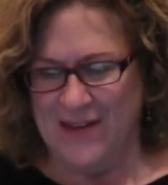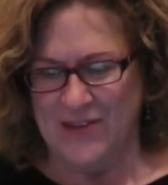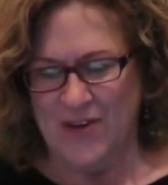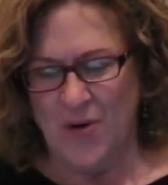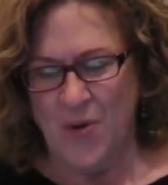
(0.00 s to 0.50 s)

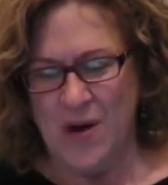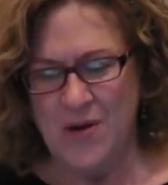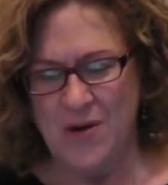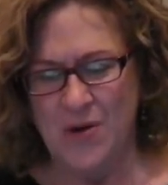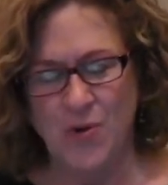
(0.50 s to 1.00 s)
So
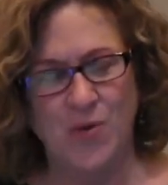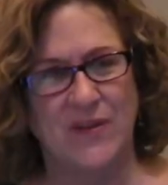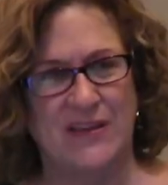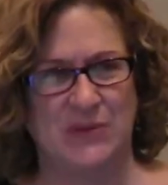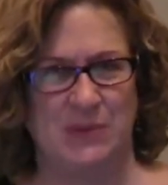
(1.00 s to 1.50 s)
who
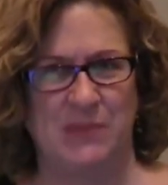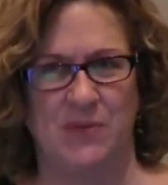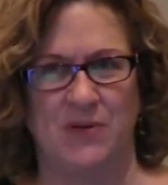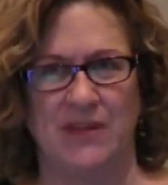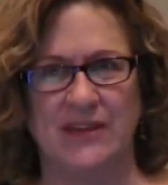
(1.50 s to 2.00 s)
were these
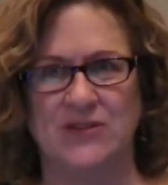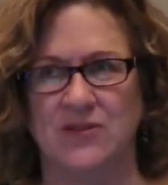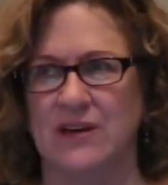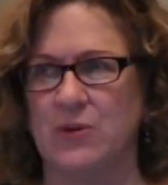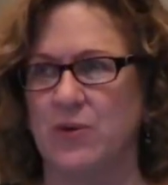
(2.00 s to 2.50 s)
people? They
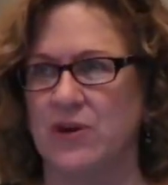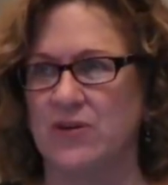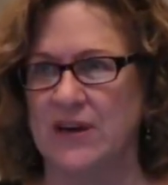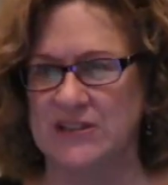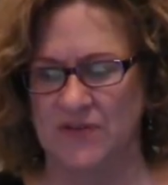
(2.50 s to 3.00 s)
certainly weren't
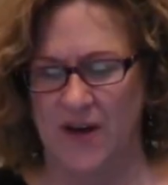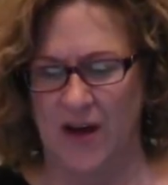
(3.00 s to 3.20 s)
Christ